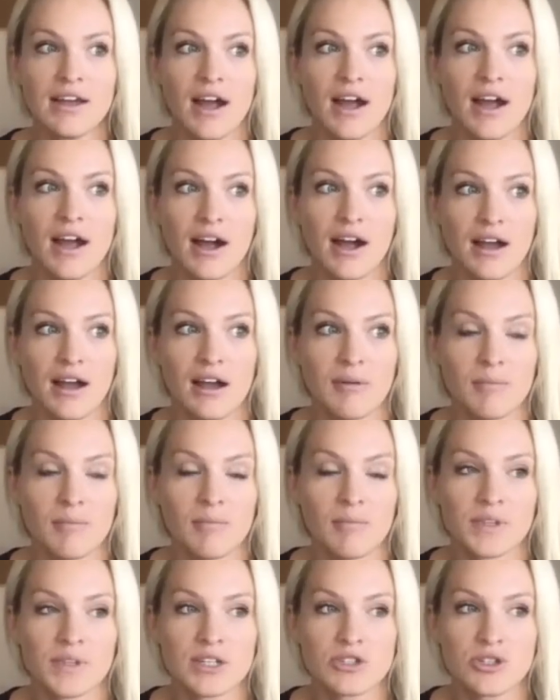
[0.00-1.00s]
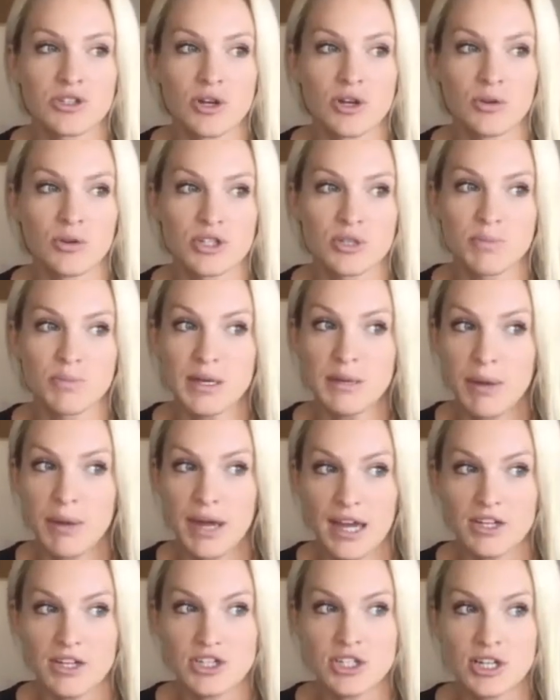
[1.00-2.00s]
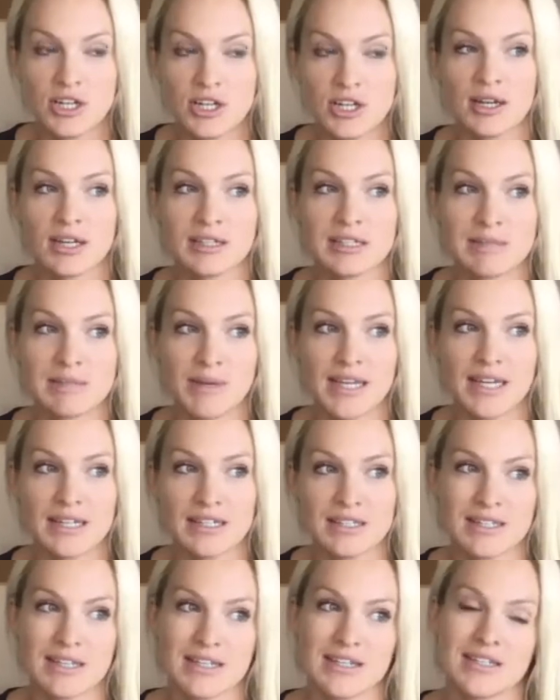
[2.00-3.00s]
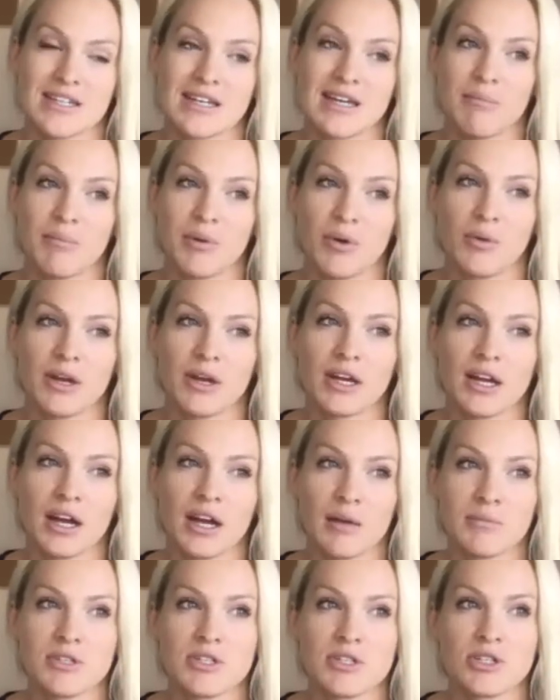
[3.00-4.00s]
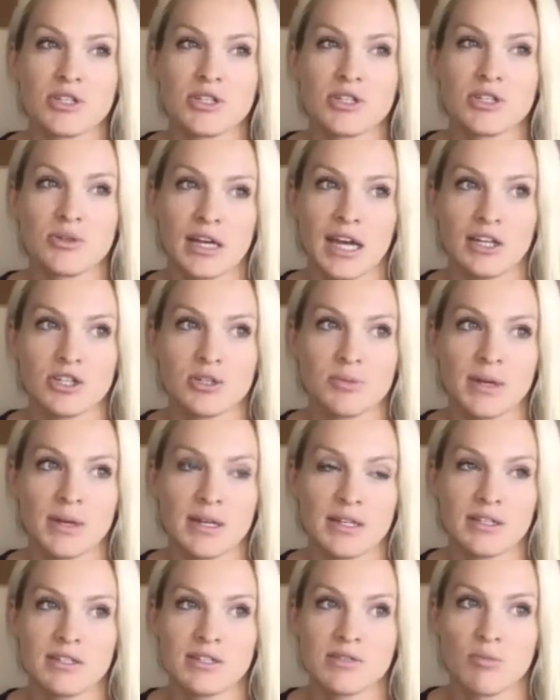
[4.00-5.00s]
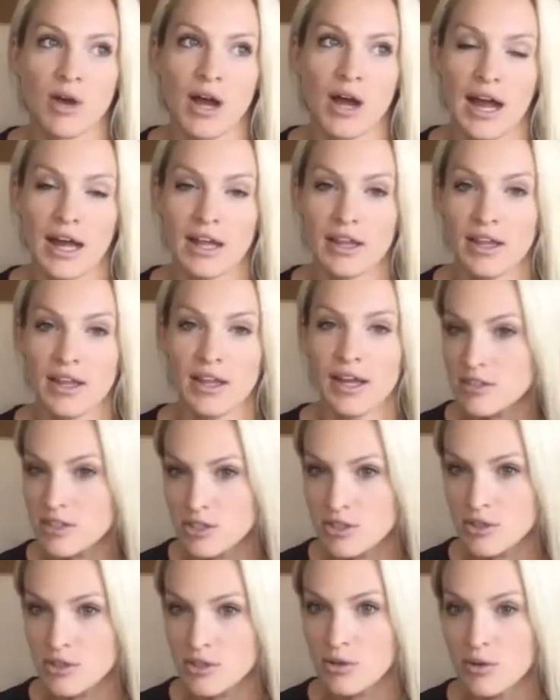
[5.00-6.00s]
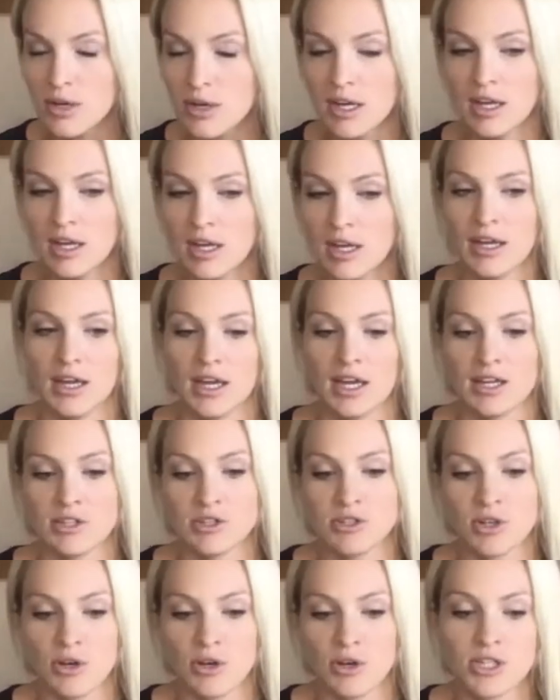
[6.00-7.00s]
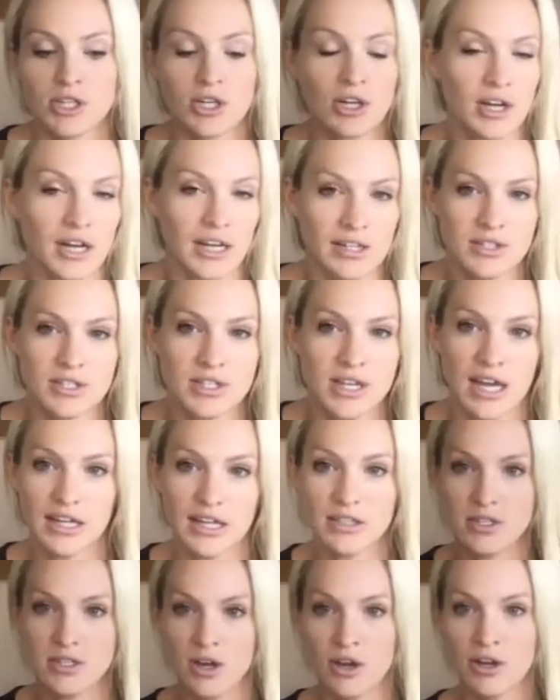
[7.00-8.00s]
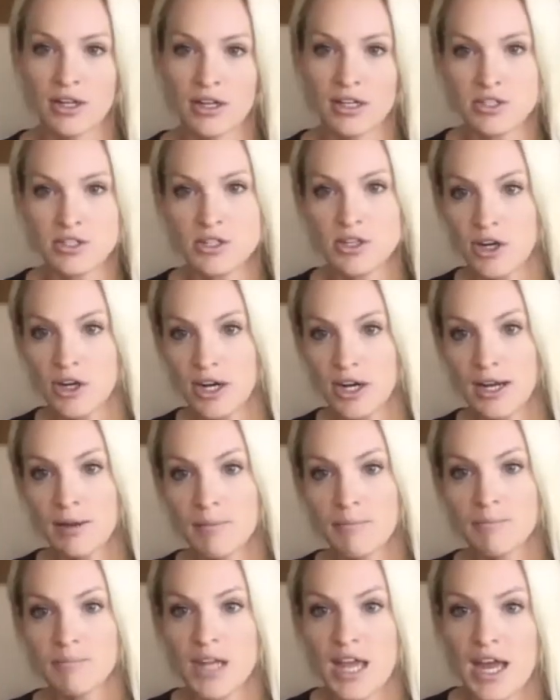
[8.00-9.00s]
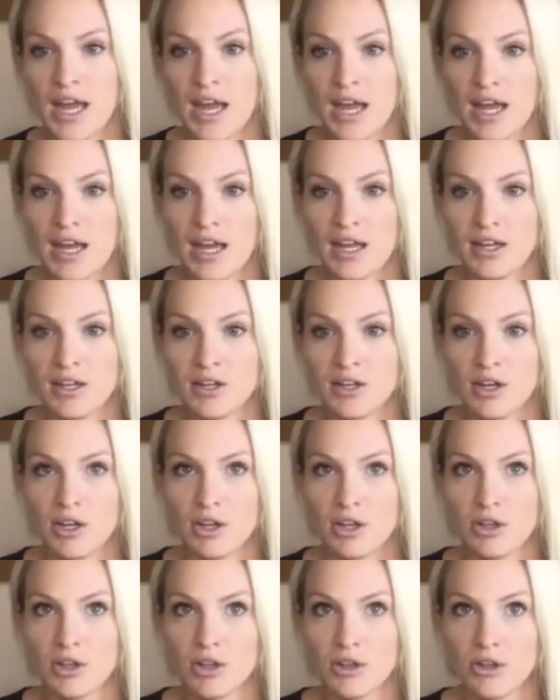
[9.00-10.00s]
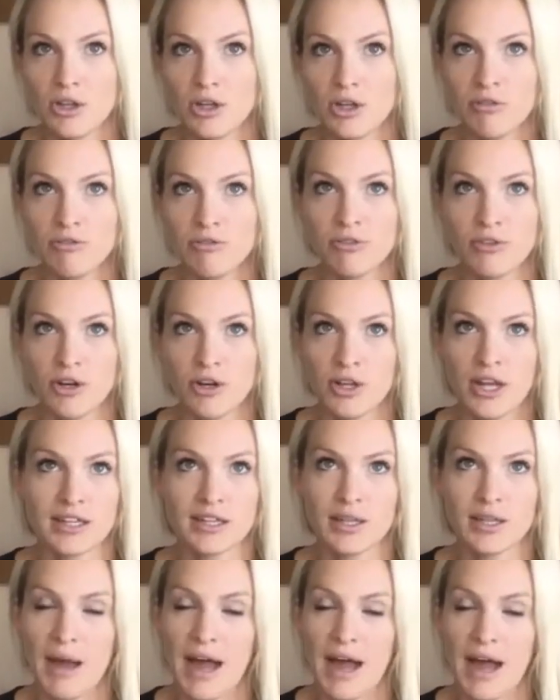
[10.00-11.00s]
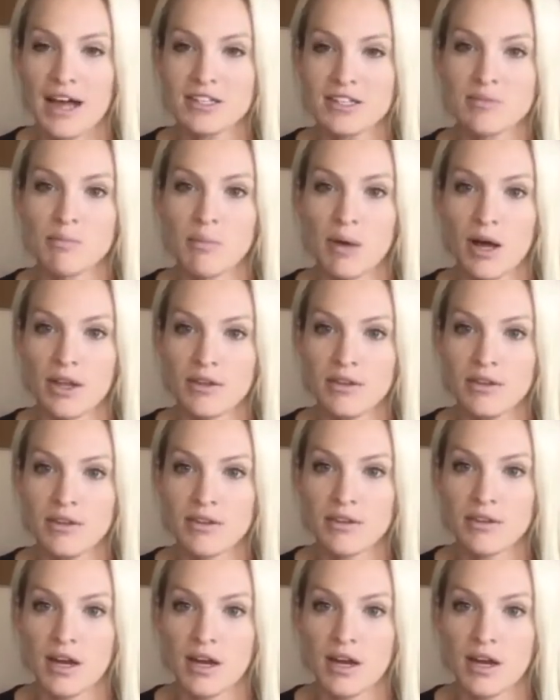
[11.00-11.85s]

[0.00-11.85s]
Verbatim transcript: um, so just be patient and be consistent but when it comes to engagements what i like to do is go to your insights on Instagram and look for like the past month.